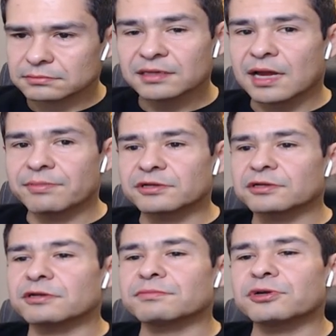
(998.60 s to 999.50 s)
I'm a
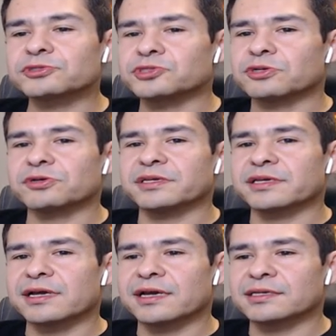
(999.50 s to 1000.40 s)
little emotional, you
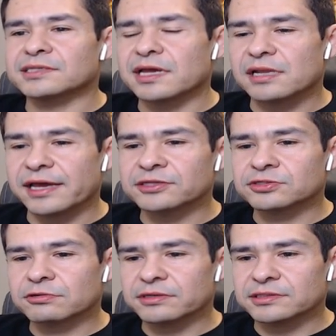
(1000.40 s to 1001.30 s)
guys. I like
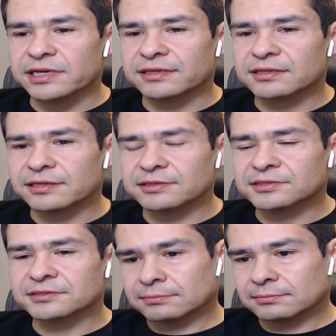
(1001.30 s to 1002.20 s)
stories like this.